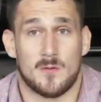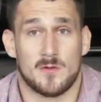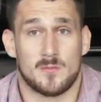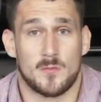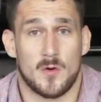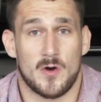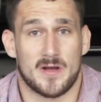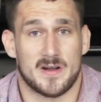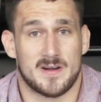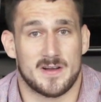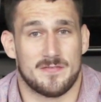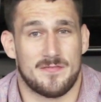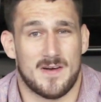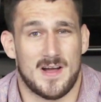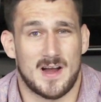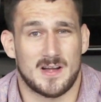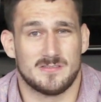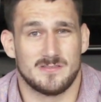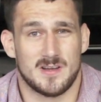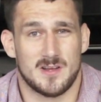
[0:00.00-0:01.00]
was working in a
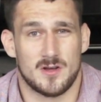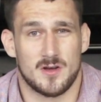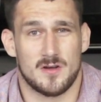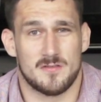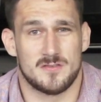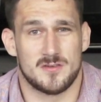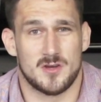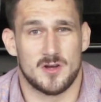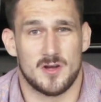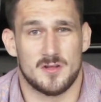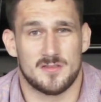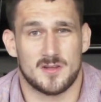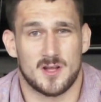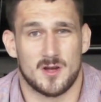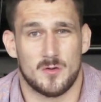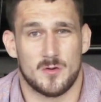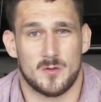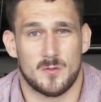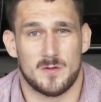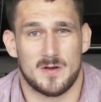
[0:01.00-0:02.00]
factory years and years
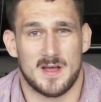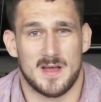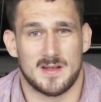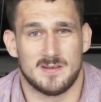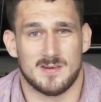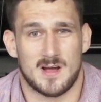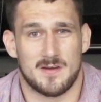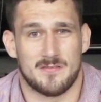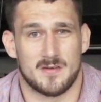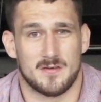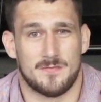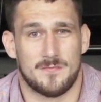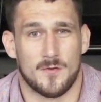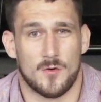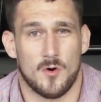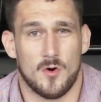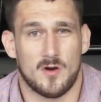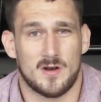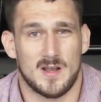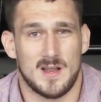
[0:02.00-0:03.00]
ago, driving a
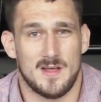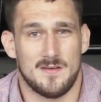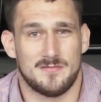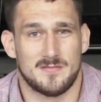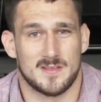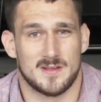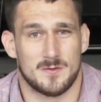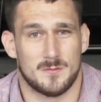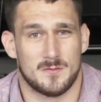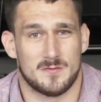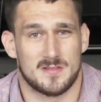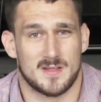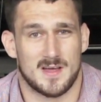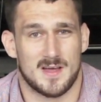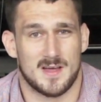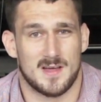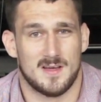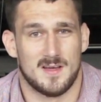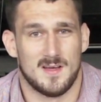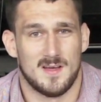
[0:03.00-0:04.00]
forklift, and it was
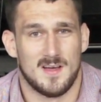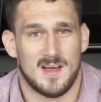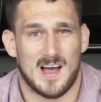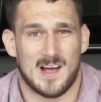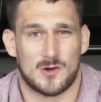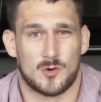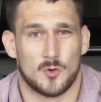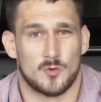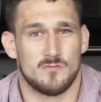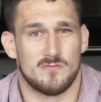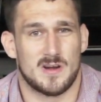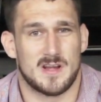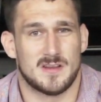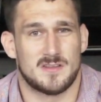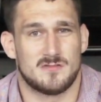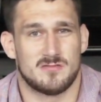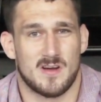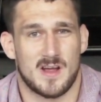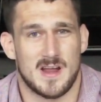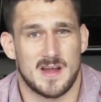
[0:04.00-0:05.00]
I couldn't really
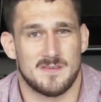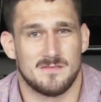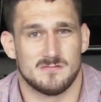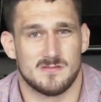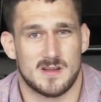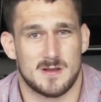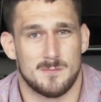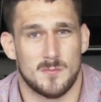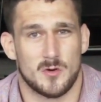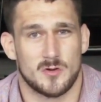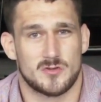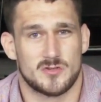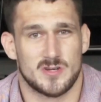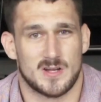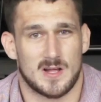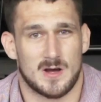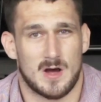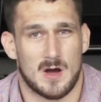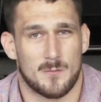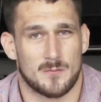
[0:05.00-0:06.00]
train very much,
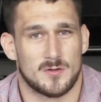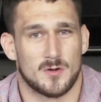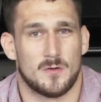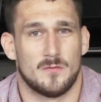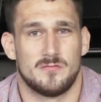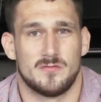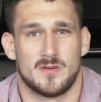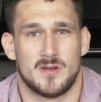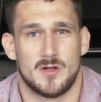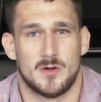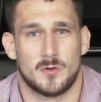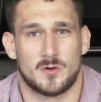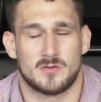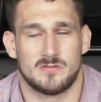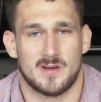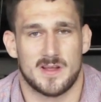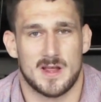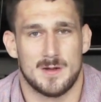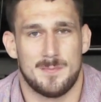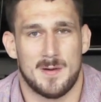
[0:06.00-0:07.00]
and I was looking for a new
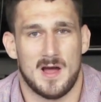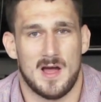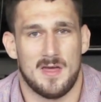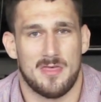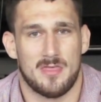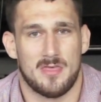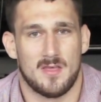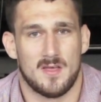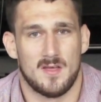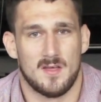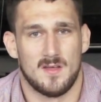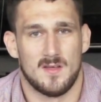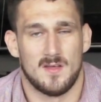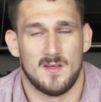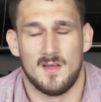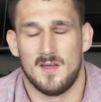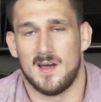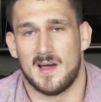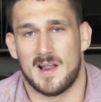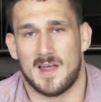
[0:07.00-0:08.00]
career path.
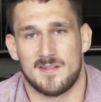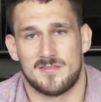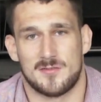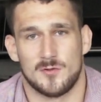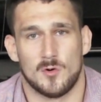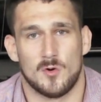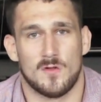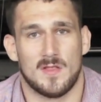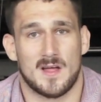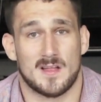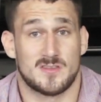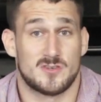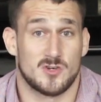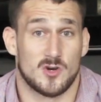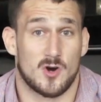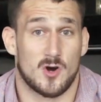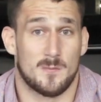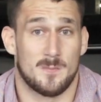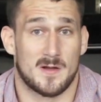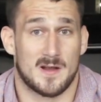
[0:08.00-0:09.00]
And I saw that
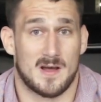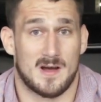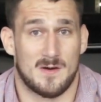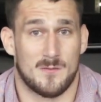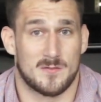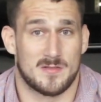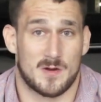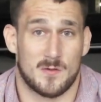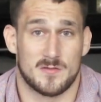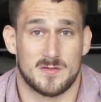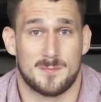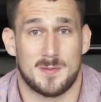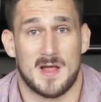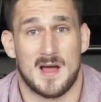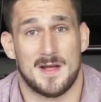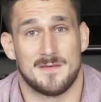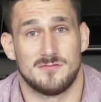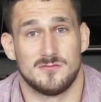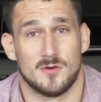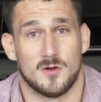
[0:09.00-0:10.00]
job, and I was
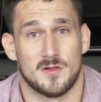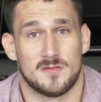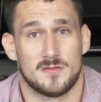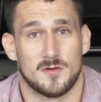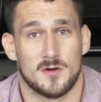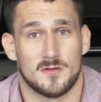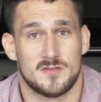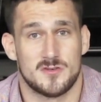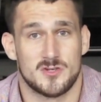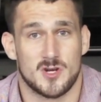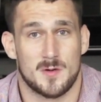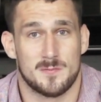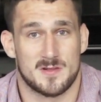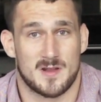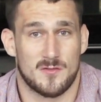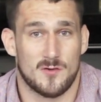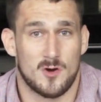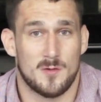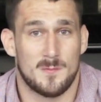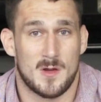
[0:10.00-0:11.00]
applying for all sorts of jobs,
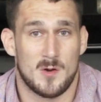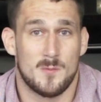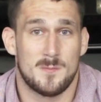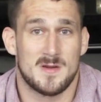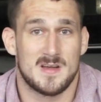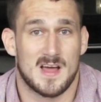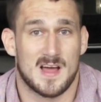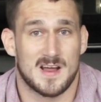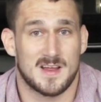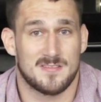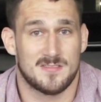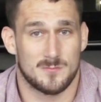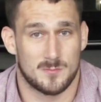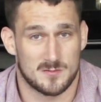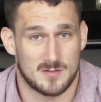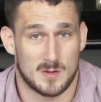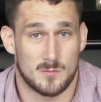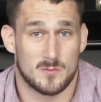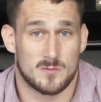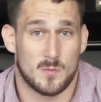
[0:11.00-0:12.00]
and I thought it would be nice.
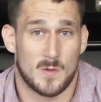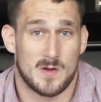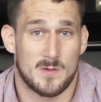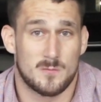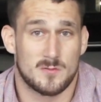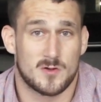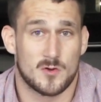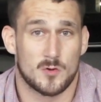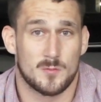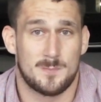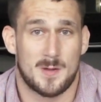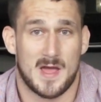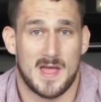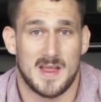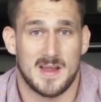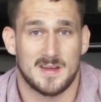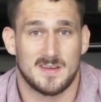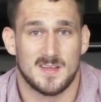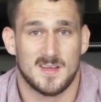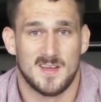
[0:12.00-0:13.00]
It was good
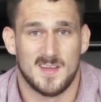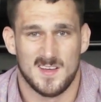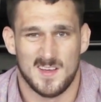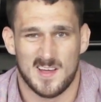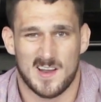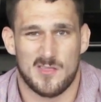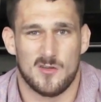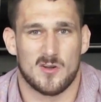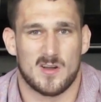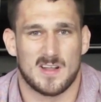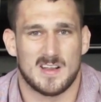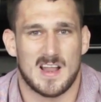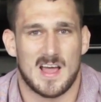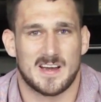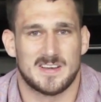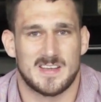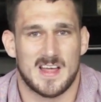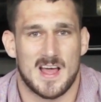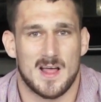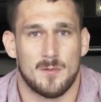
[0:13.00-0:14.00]
paid. I thought I'd
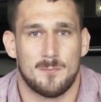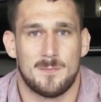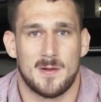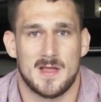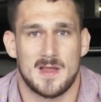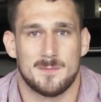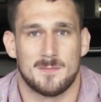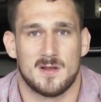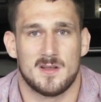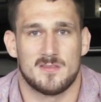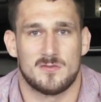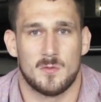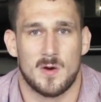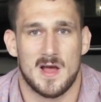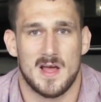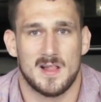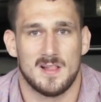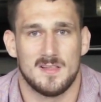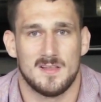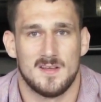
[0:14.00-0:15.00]
like to help people as
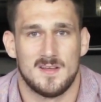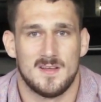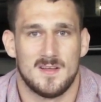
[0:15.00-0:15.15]
well,